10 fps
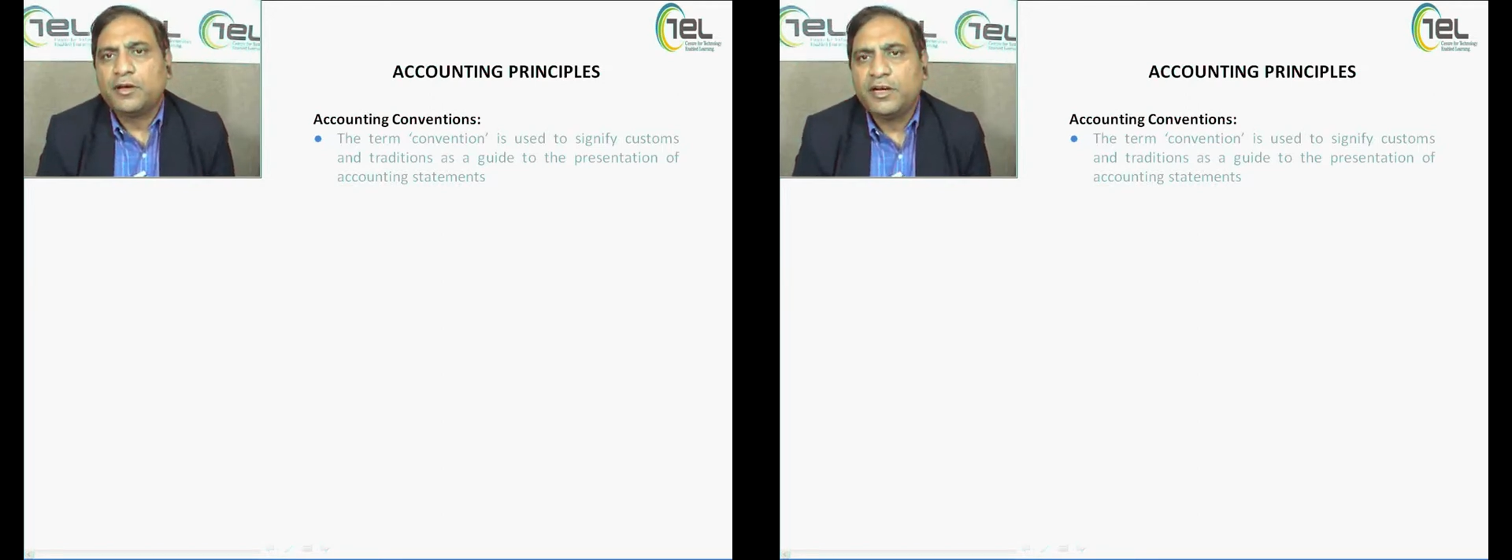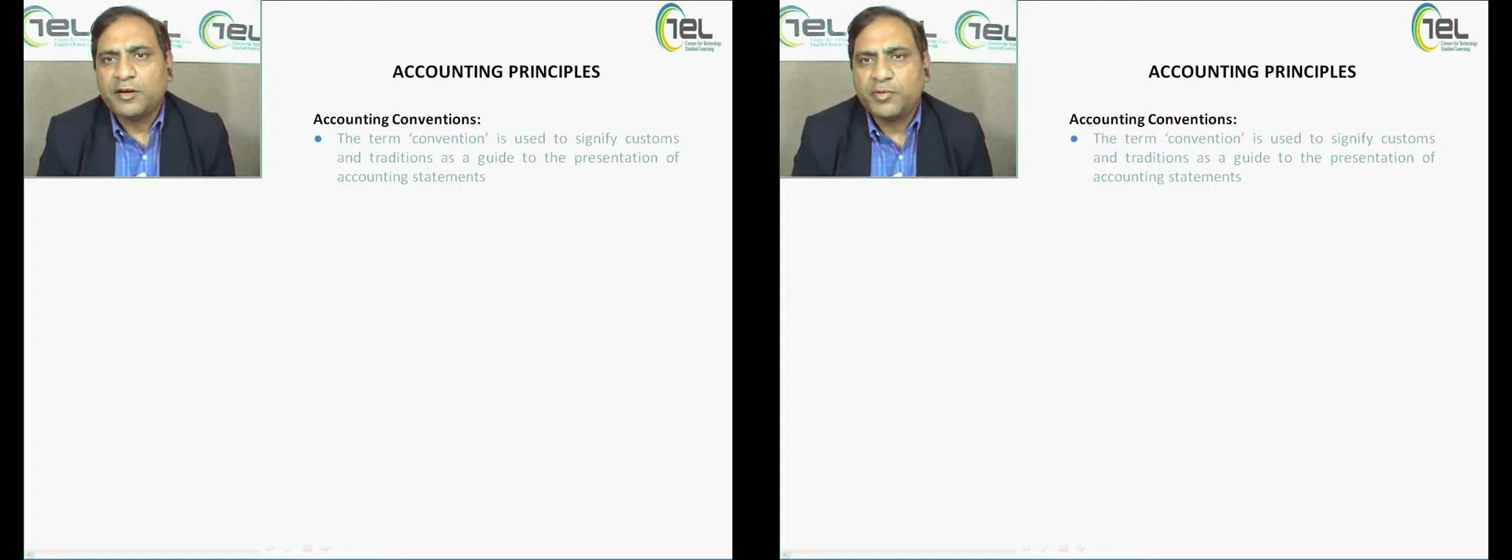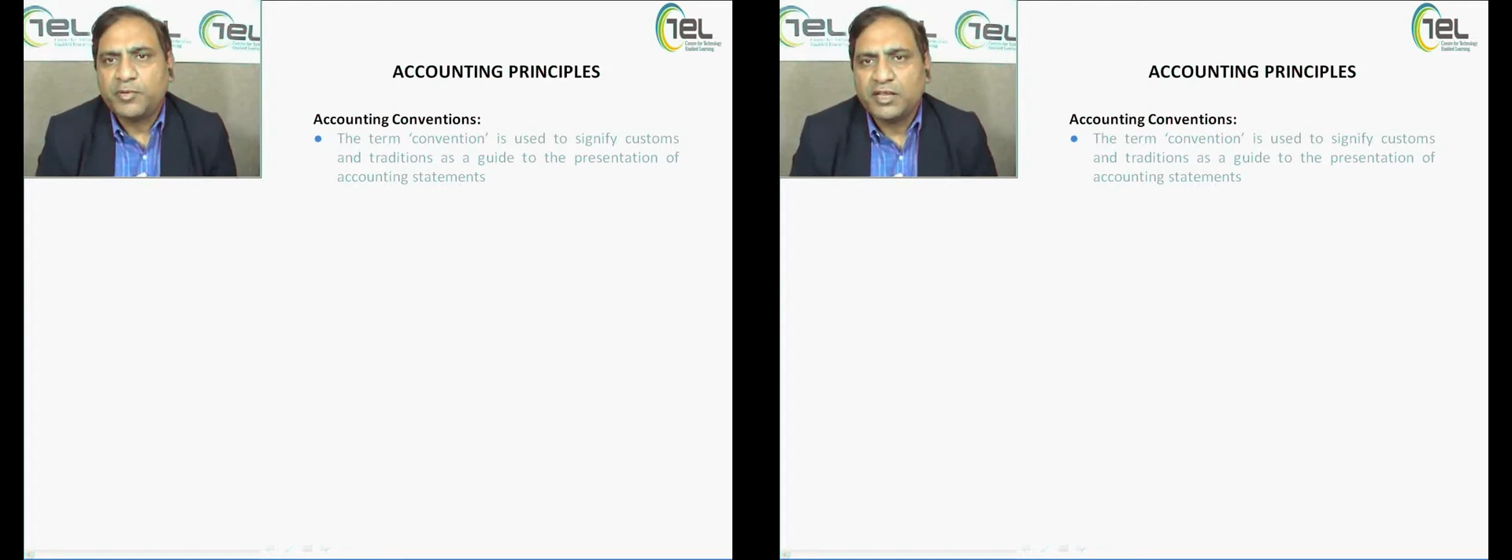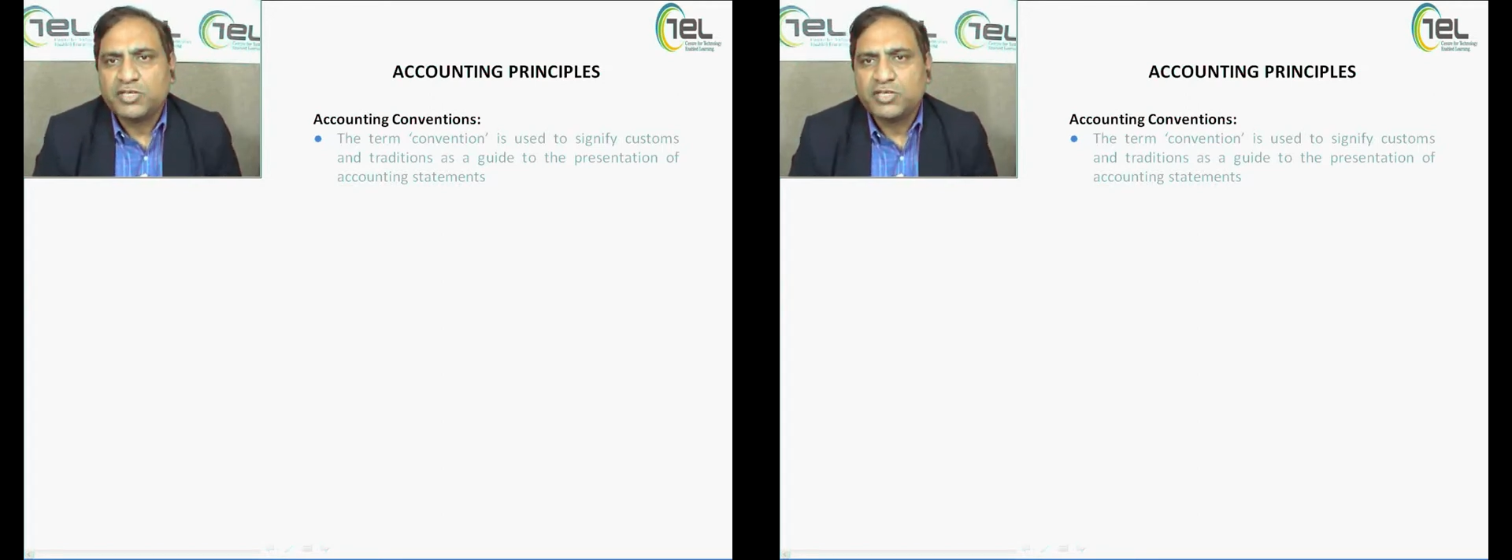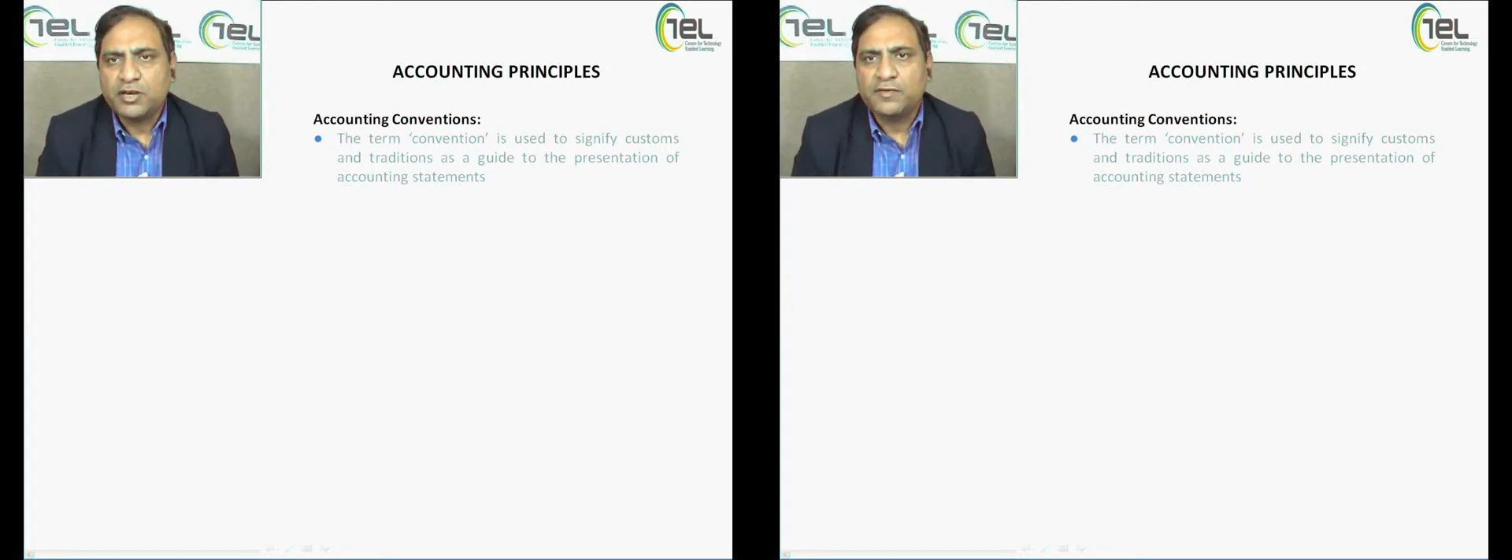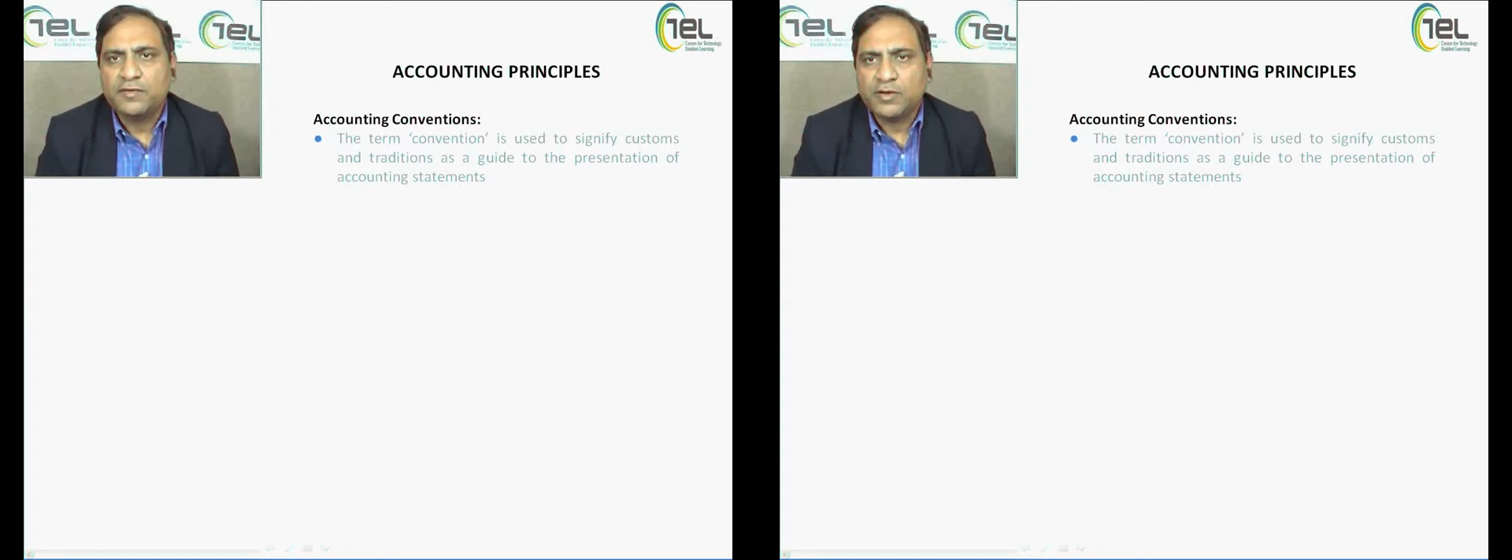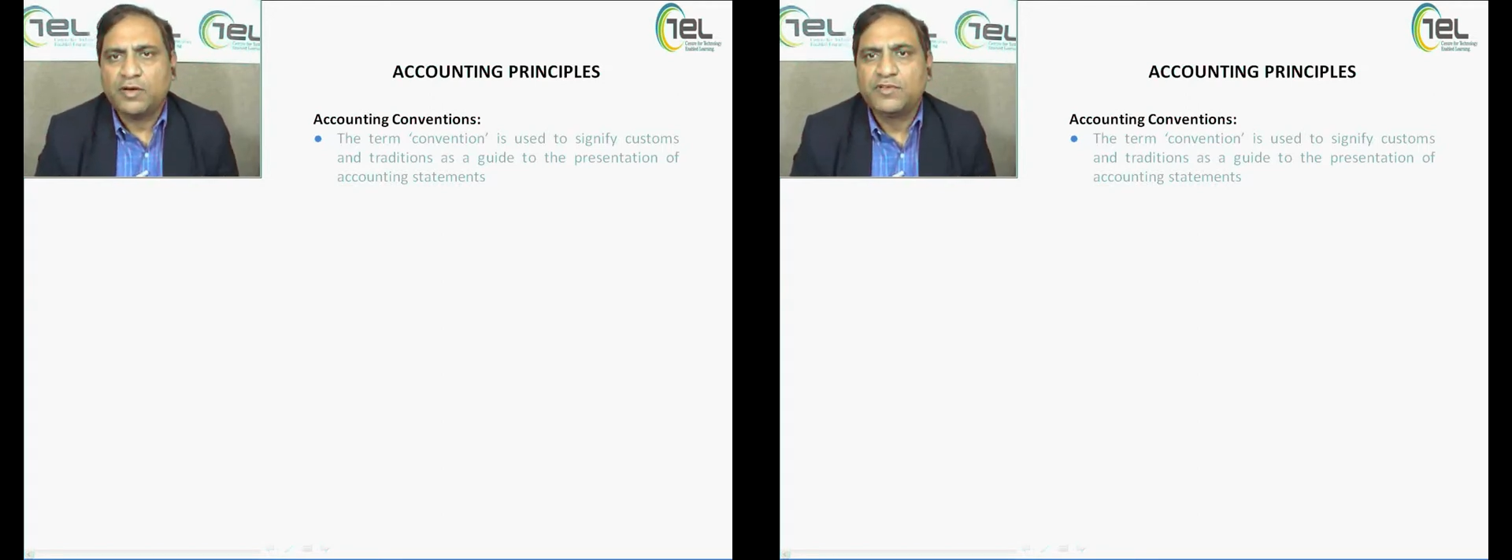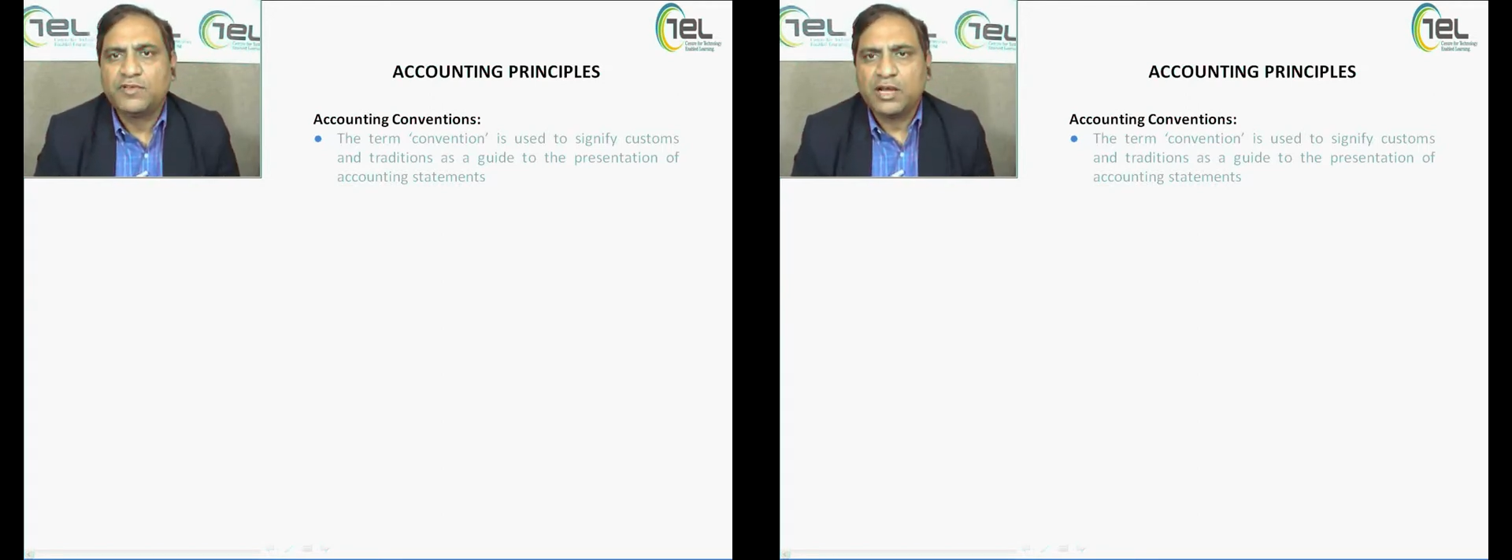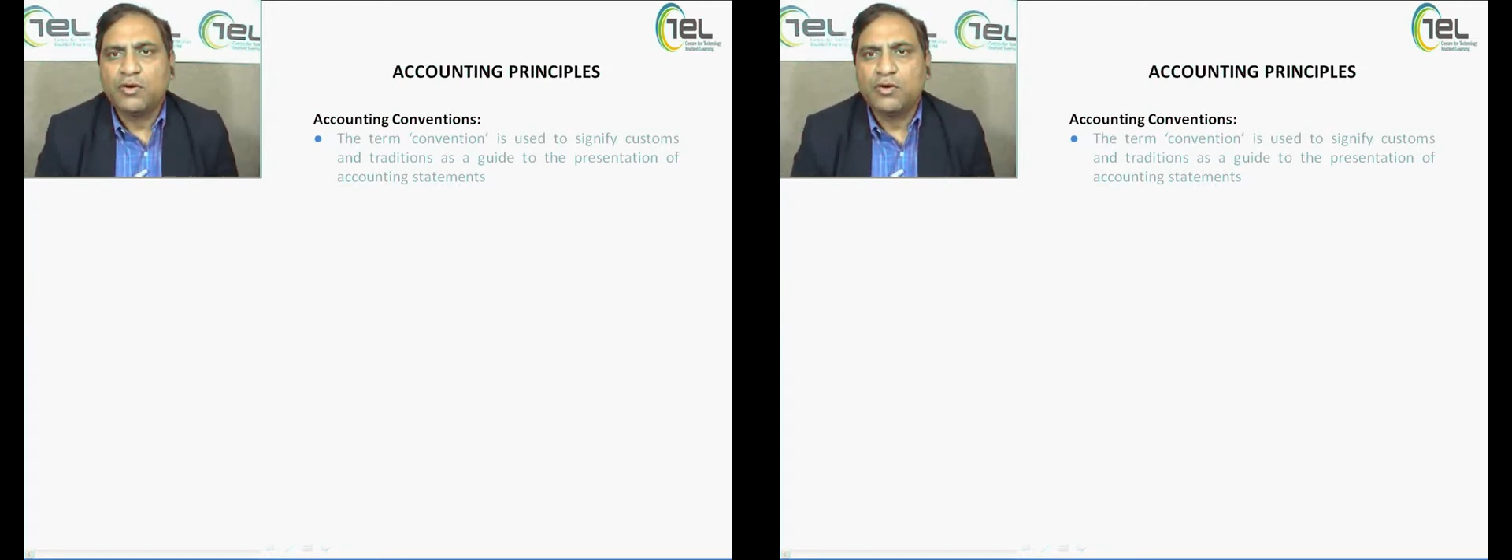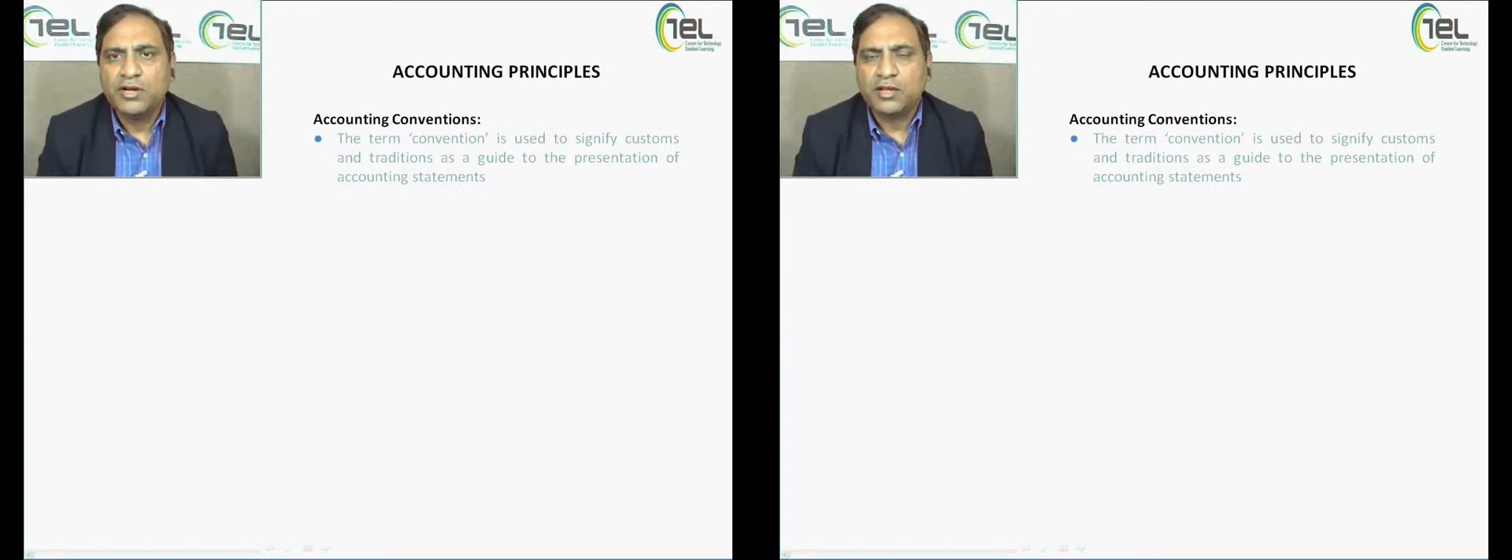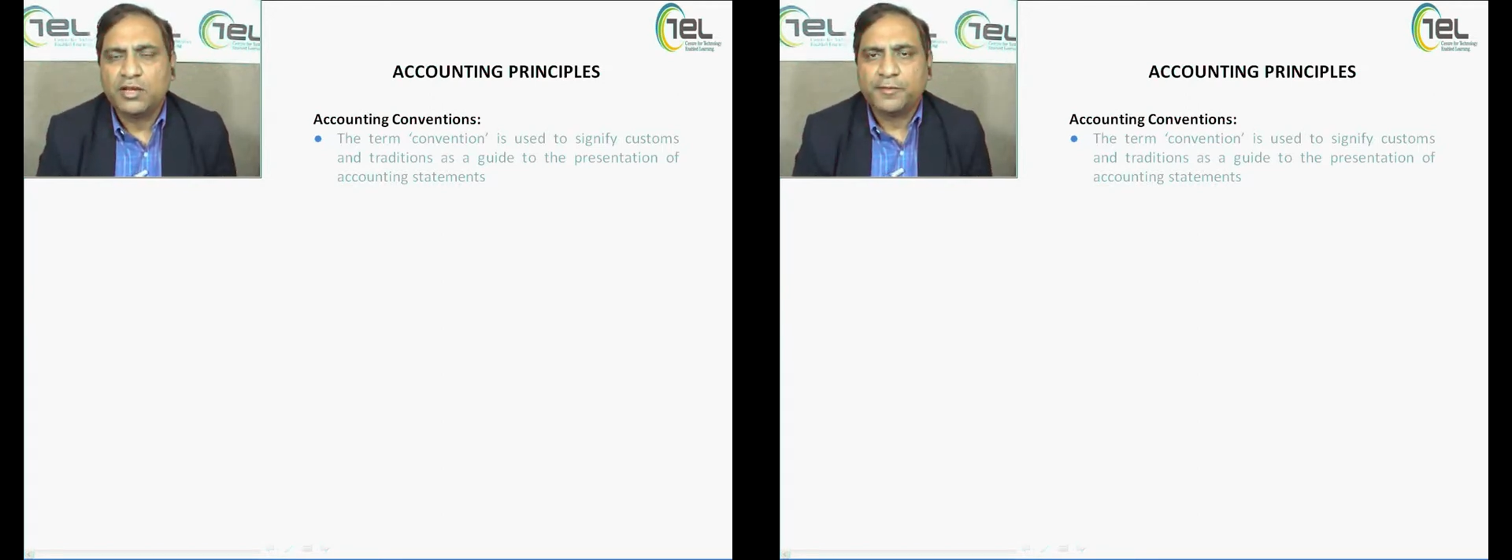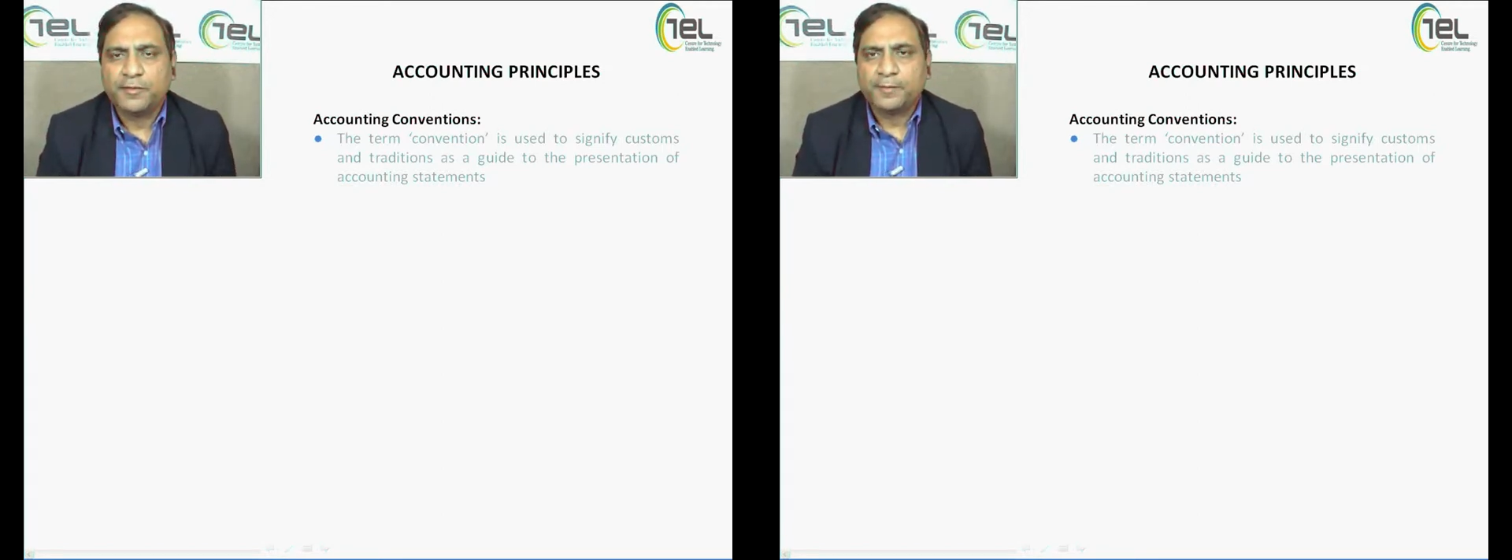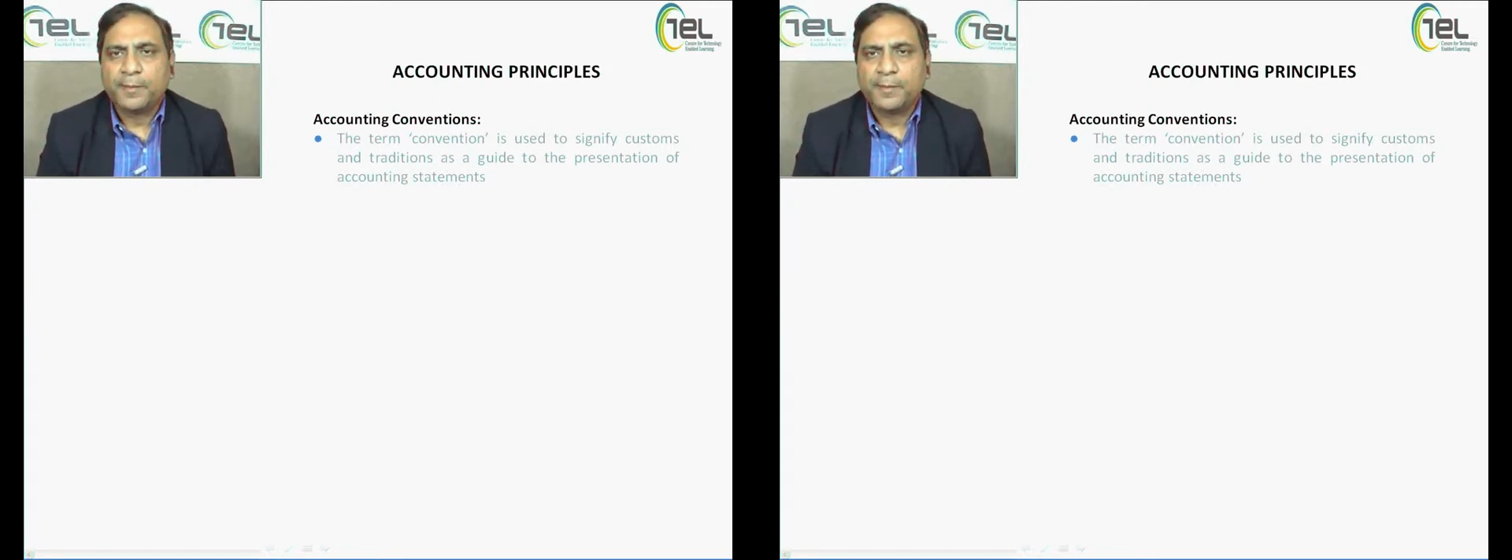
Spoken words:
interpretation of the accounting